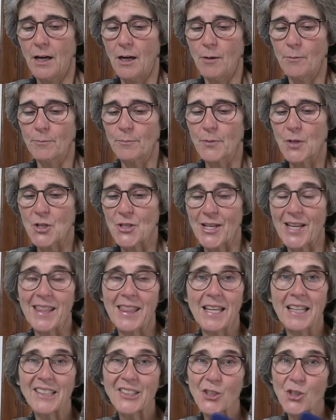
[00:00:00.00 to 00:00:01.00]

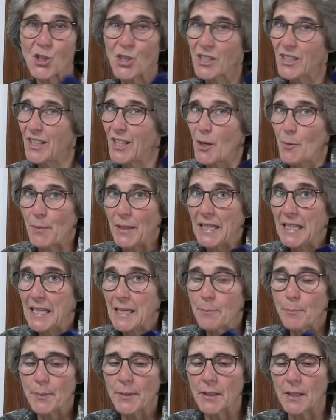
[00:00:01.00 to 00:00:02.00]
because I think they're going to let
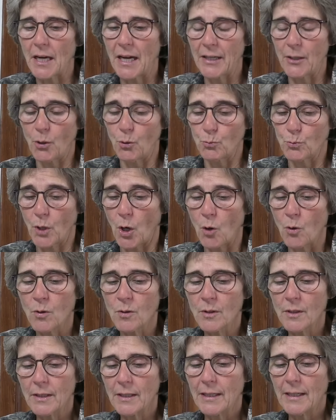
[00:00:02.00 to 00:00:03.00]
me keep it. I don't
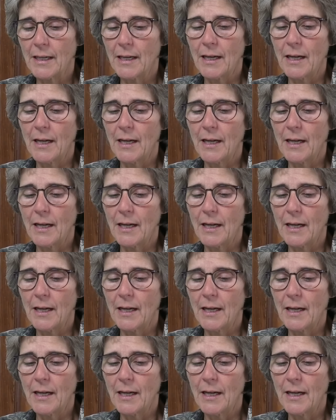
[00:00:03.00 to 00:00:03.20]
know,